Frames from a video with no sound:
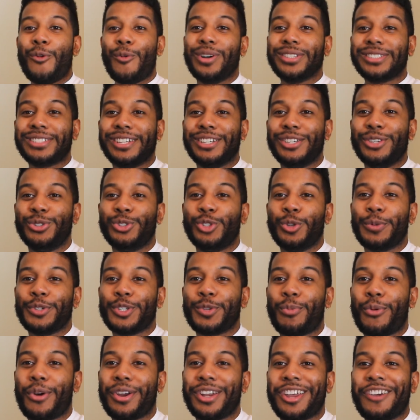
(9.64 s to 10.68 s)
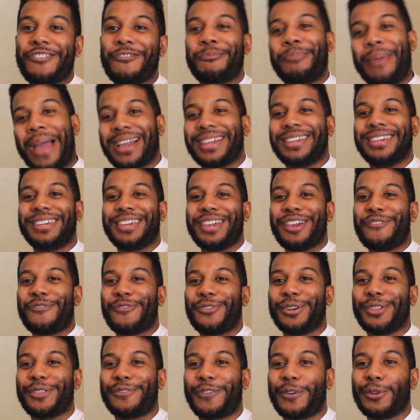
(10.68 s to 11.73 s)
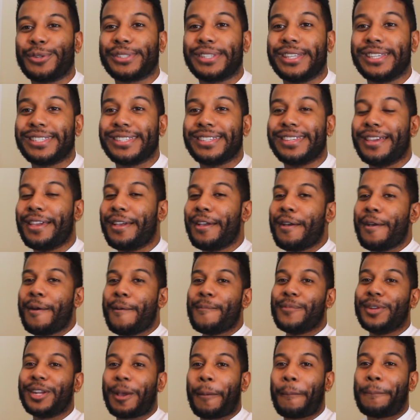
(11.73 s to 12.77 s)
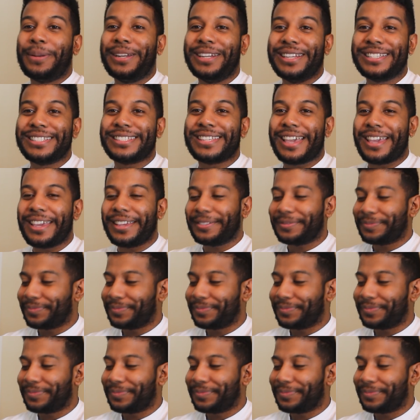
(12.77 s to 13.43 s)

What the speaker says: What's good, YouTube? It's your boy Dev back again for another first listen. My nigga Plizzank.